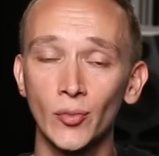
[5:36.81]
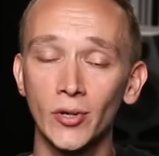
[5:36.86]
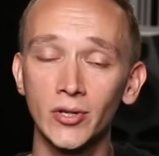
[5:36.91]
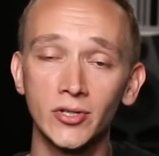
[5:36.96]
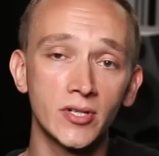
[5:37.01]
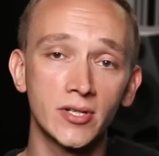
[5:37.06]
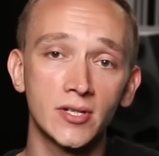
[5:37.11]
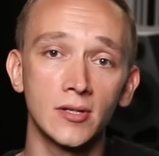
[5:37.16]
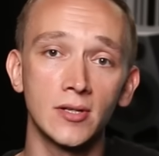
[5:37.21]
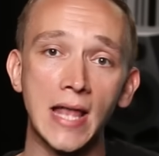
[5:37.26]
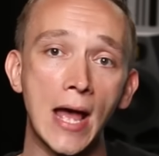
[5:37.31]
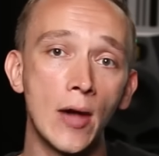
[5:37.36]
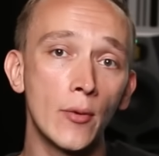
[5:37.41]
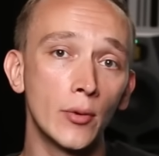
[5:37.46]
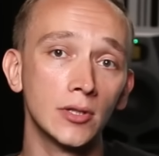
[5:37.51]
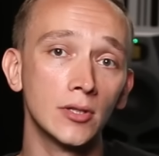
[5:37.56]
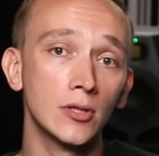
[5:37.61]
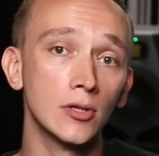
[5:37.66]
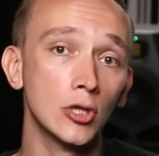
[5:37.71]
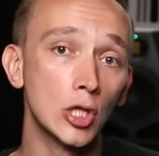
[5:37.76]
while just
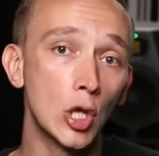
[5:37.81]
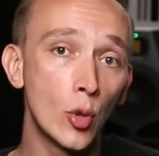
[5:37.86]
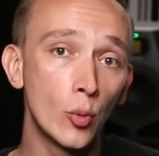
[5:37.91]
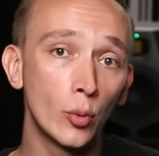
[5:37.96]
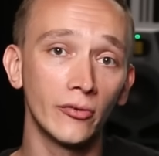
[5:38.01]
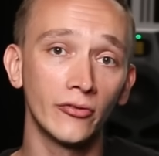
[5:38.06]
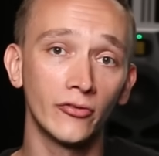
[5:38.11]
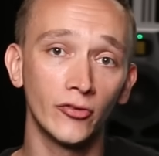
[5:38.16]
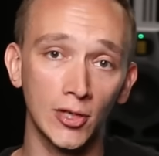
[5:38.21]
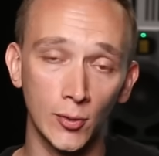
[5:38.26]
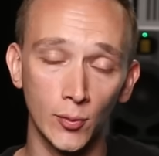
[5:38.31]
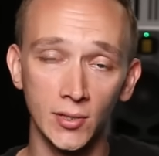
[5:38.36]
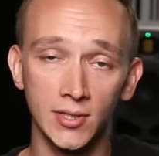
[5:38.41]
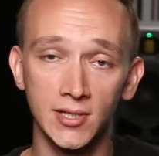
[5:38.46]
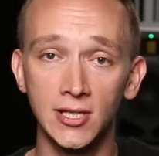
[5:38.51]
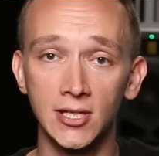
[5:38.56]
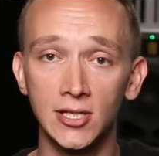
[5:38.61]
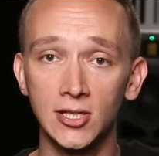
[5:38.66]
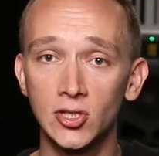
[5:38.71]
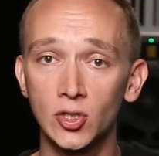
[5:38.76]
allowing the lower
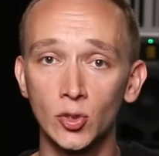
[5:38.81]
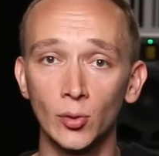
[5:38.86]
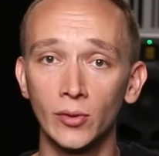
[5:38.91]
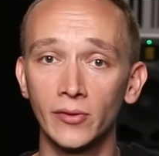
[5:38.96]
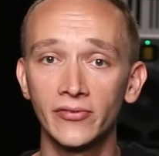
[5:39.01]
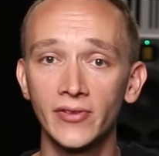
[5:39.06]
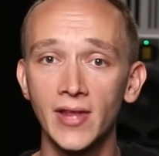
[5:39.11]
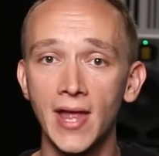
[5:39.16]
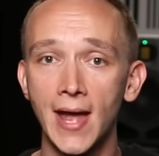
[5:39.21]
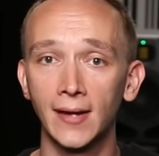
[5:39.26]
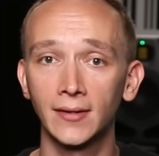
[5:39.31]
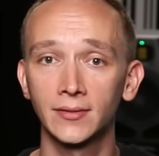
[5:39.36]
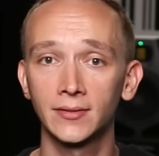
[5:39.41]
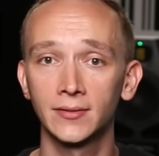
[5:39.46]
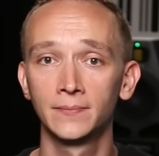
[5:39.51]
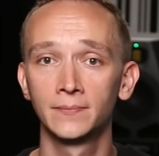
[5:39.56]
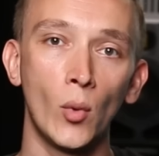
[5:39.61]
frequencies to reflect.